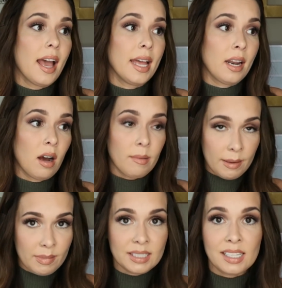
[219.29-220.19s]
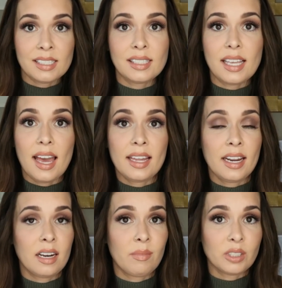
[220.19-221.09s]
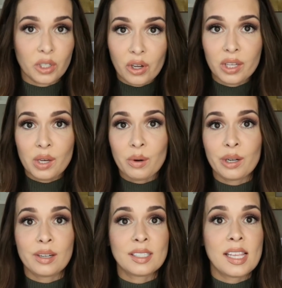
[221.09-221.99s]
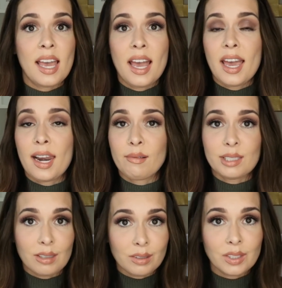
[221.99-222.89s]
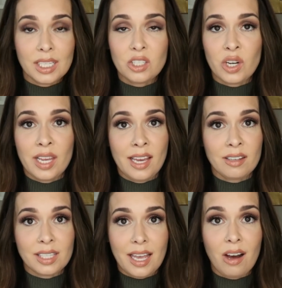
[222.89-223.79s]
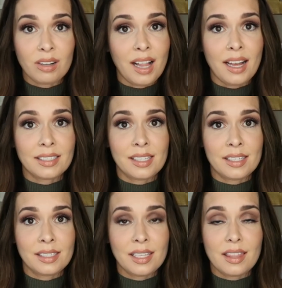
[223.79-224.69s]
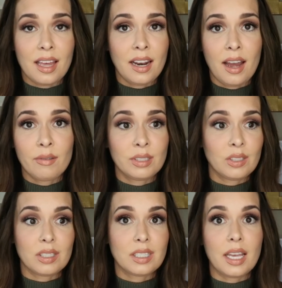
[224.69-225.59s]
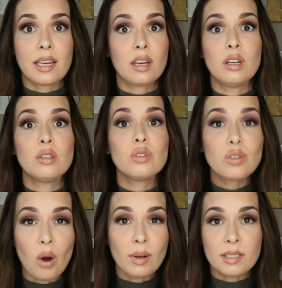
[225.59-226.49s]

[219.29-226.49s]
and on my business and I had a bunch of cookie orders and I was still teaching ESL classes that I was just like so